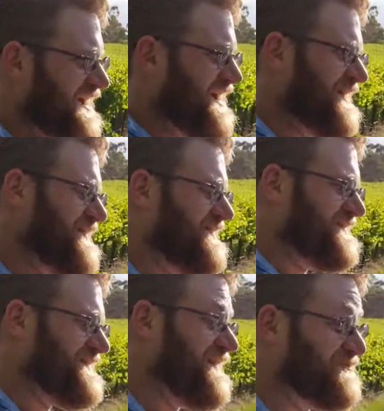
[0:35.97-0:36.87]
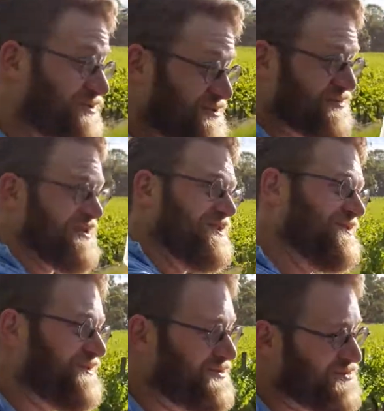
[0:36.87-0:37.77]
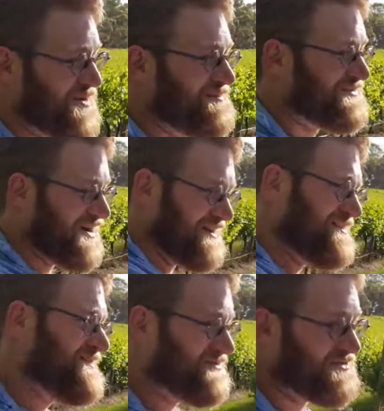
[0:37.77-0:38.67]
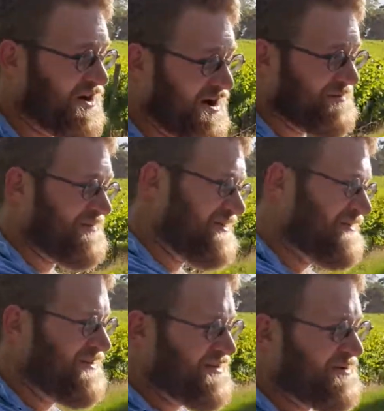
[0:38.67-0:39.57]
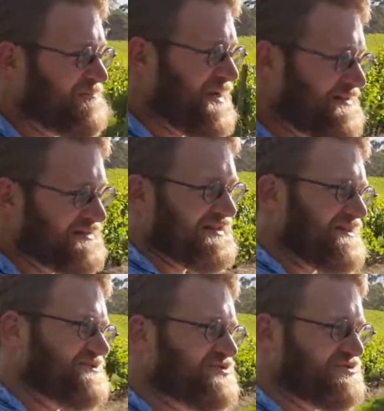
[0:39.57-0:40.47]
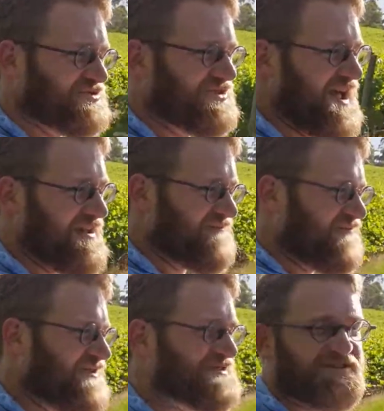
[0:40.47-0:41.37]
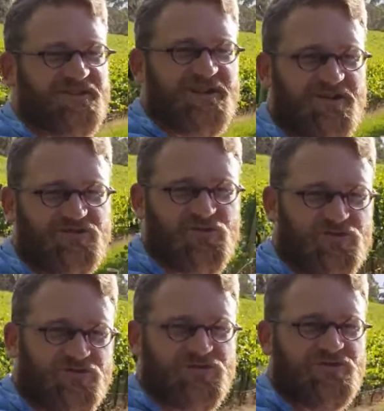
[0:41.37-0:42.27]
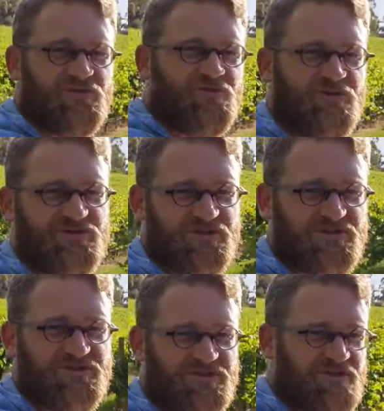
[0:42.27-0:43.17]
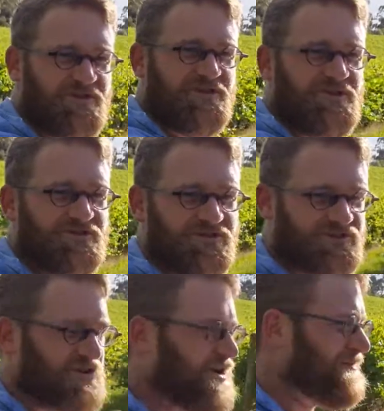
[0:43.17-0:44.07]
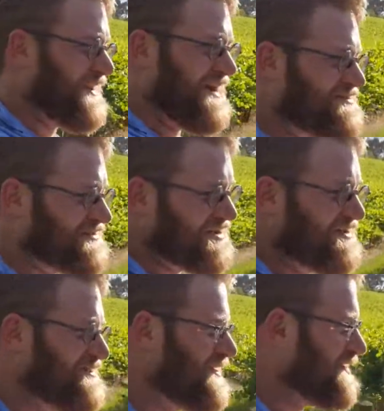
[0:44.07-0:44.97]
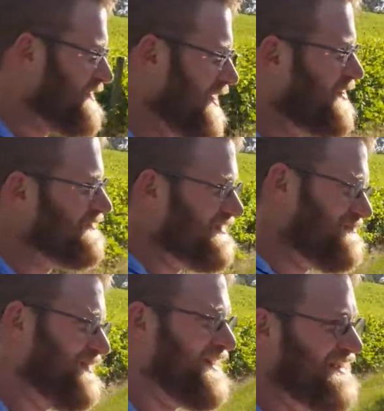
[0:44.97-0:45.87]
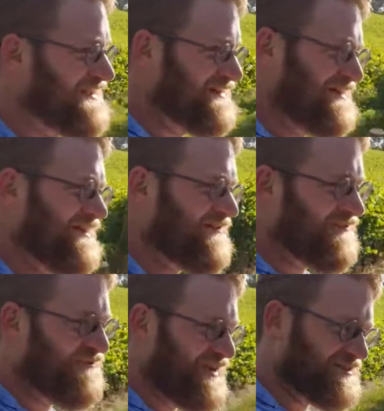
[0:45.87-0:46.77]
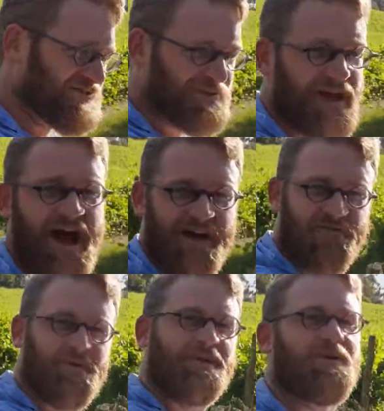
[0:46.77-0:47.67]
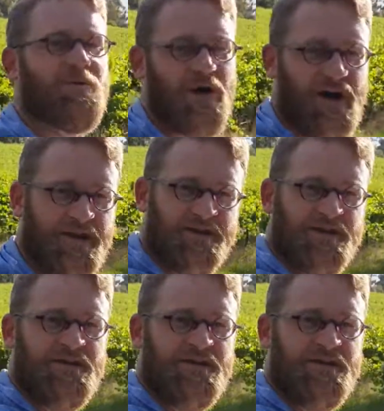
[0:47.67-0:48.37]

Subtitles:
and then this afternoon working on the new website. So I'm mentally exhausted and physically exhausted, which is just a combination that can only be fixed with half a bottle of wine.